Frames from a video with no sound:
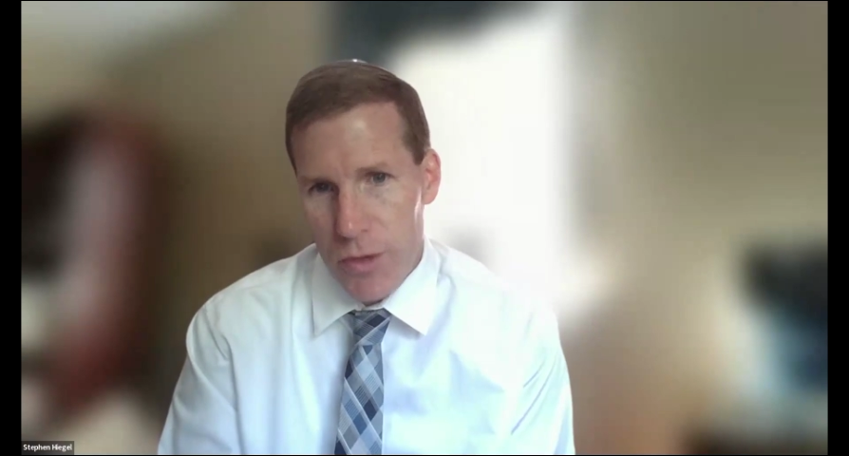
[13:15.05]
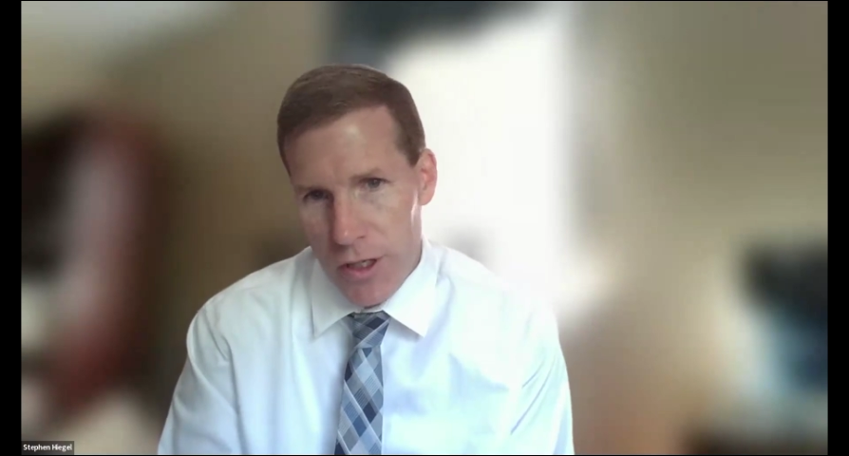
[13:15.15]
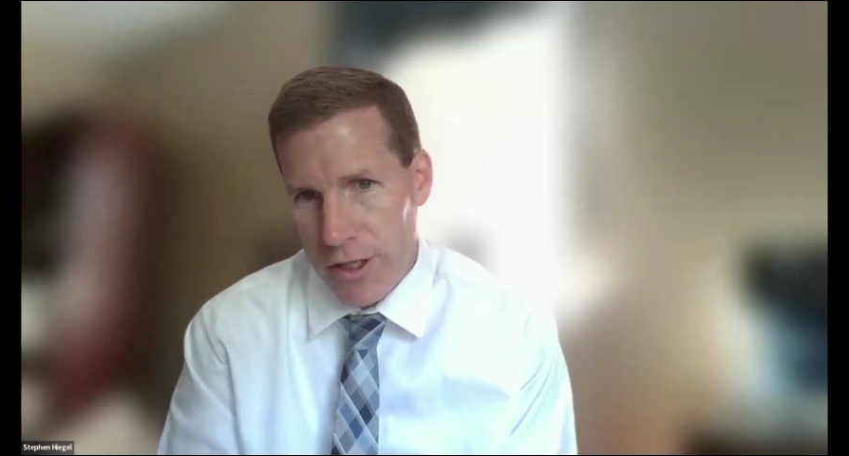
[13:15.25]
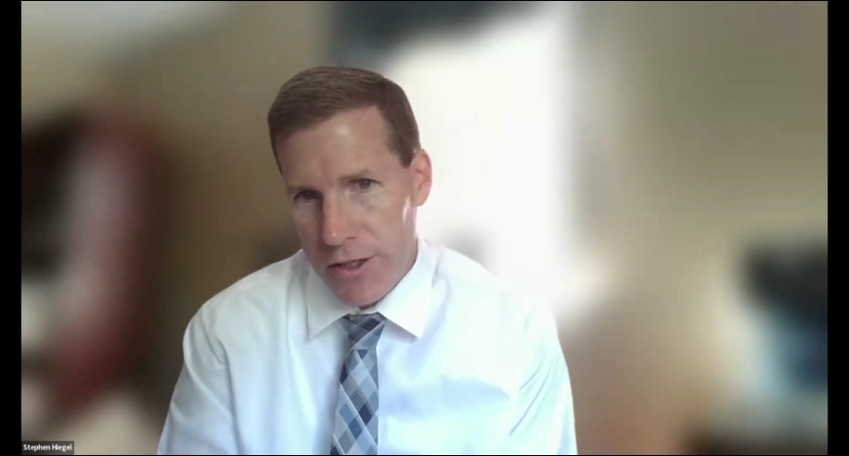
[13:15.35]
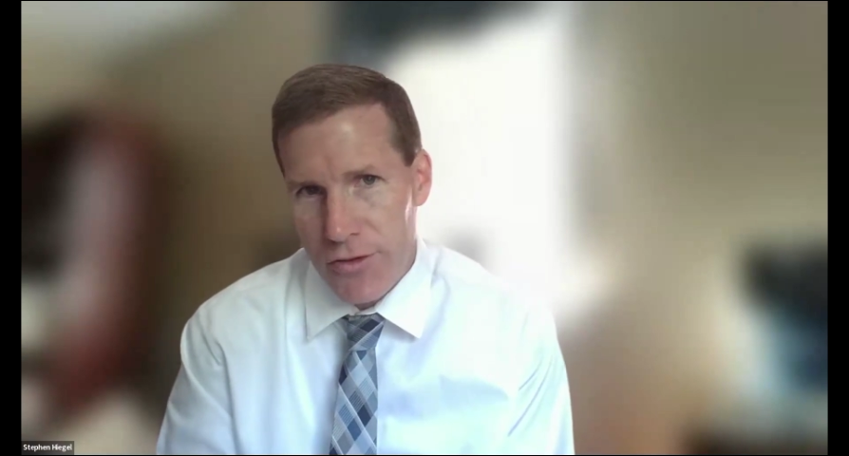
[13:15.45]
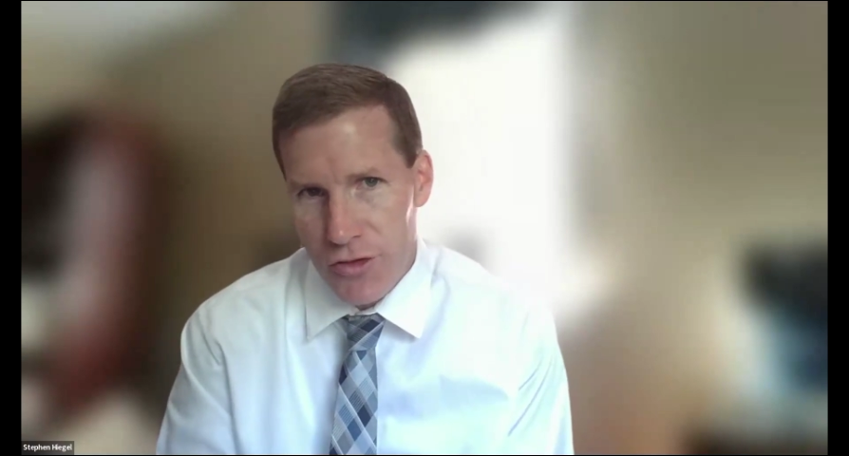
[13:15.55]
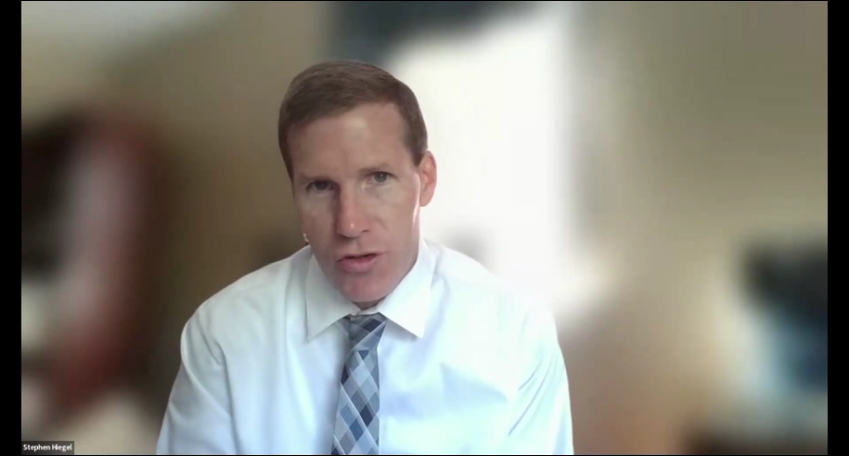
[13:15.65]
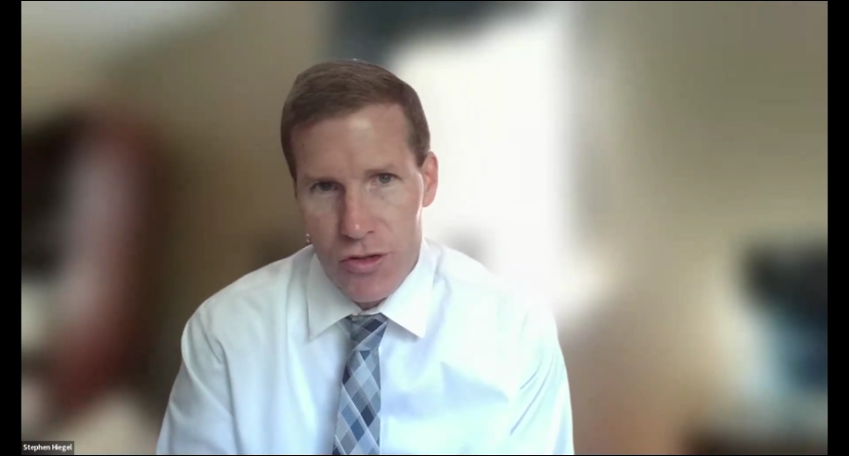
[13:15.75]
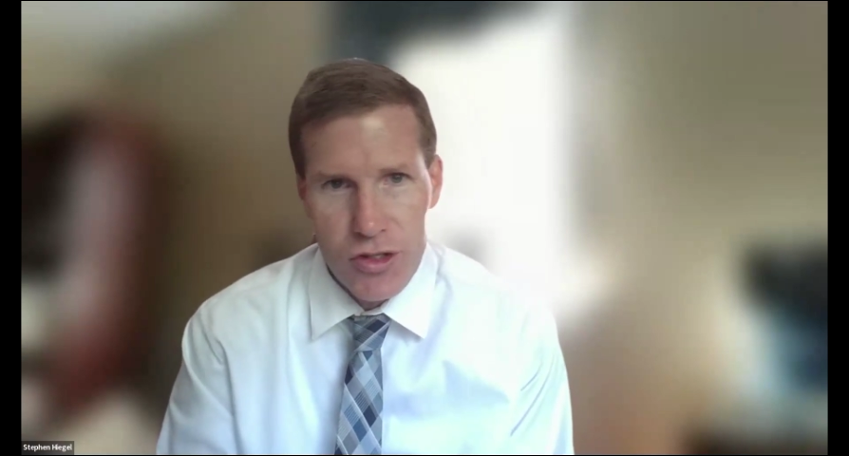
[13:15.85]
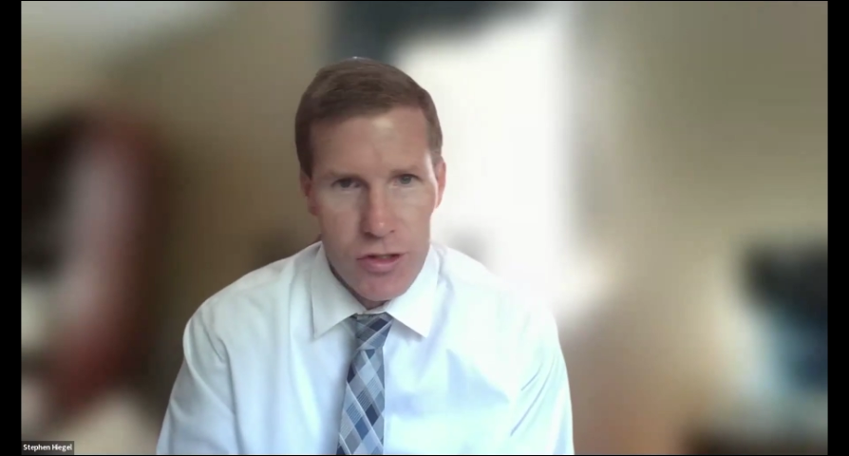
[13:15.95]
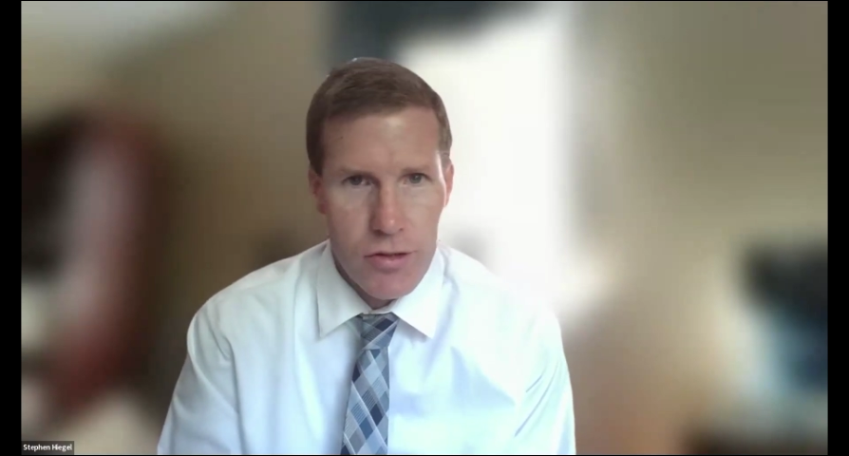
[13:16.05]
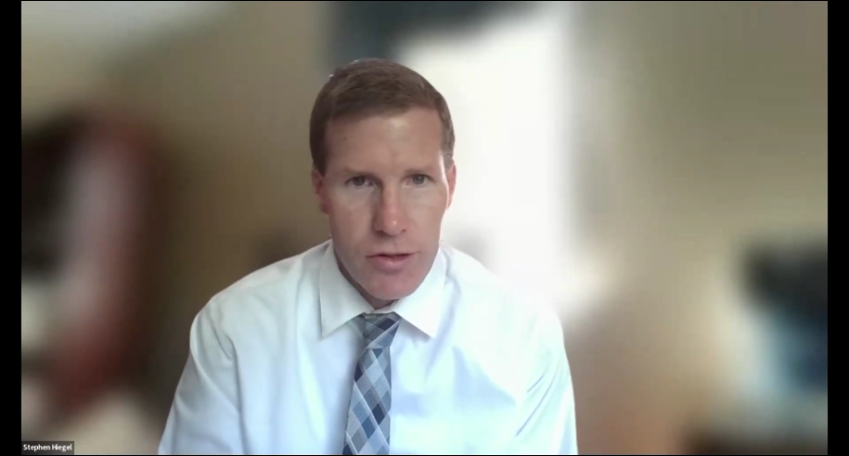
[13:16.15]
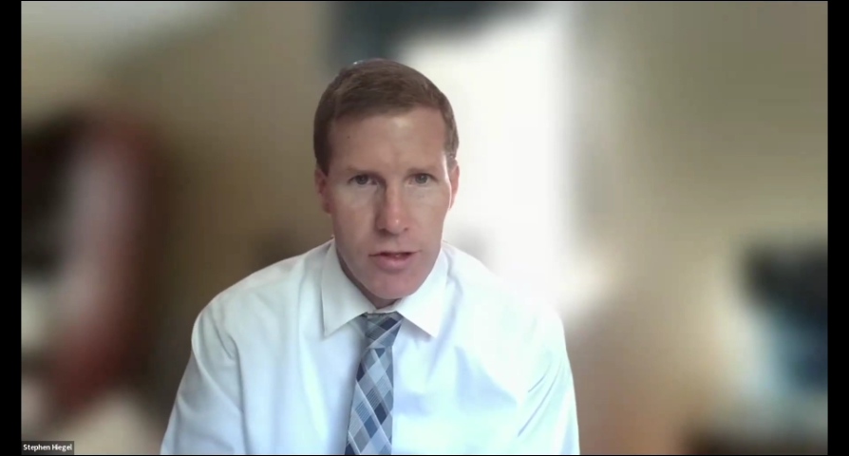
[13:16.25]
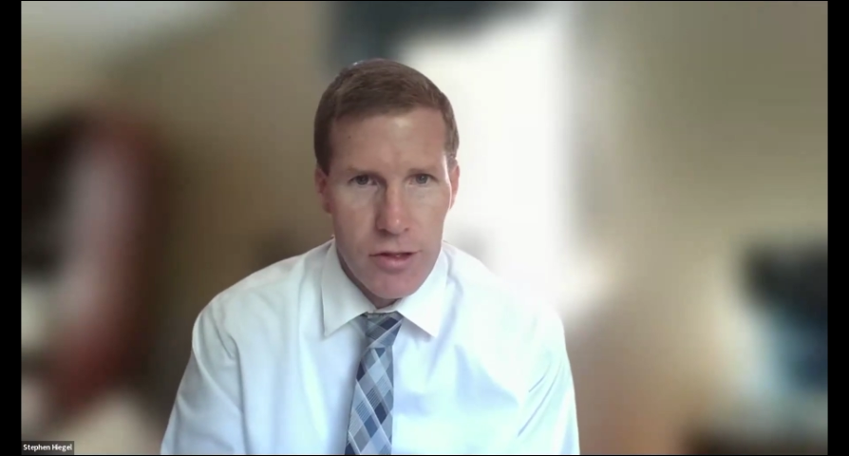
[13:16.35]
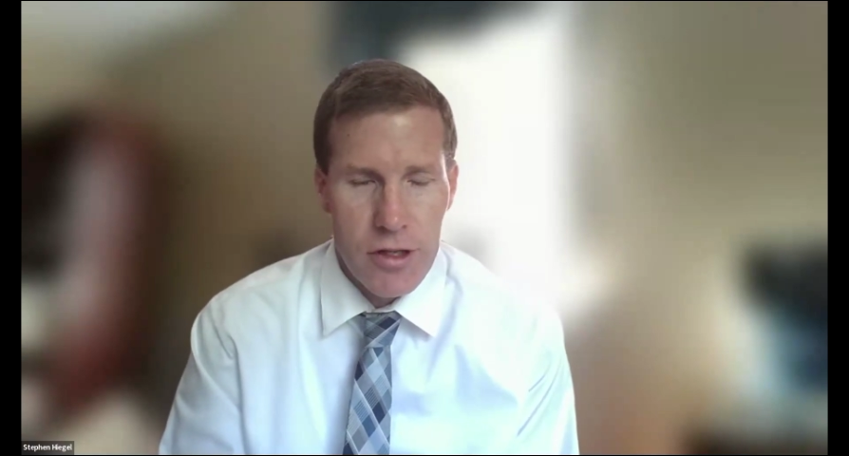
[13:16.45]
like their church
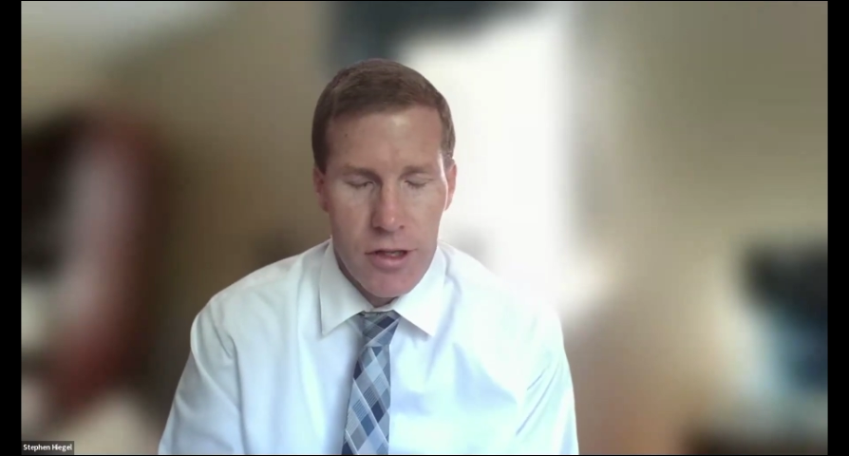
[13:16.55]
or,